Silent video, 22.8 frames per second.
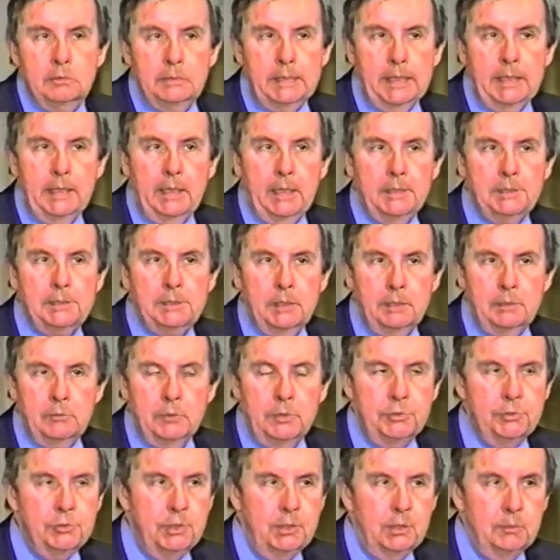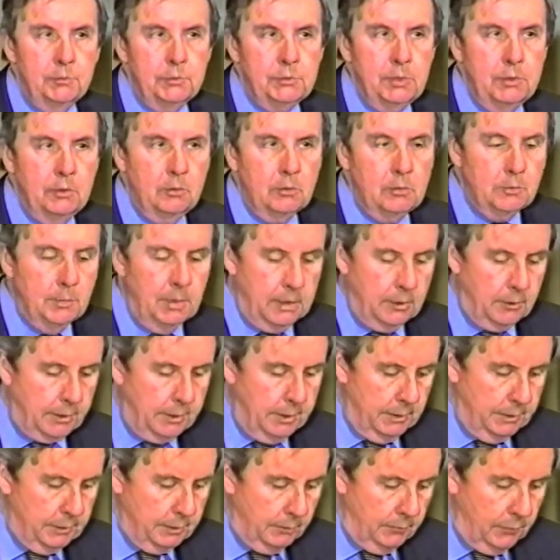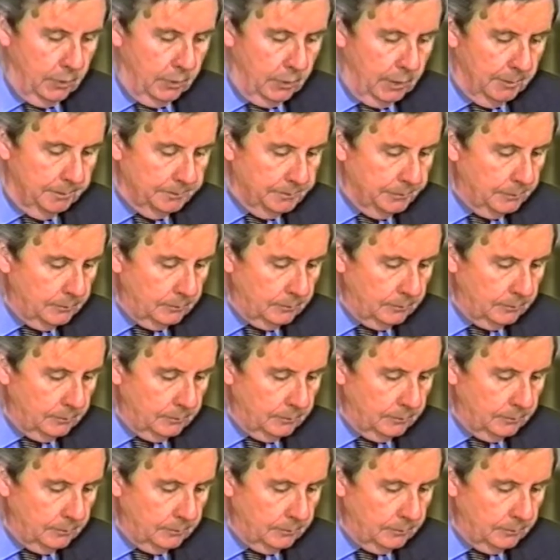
dynastic regimes, the old monarchies of Europe,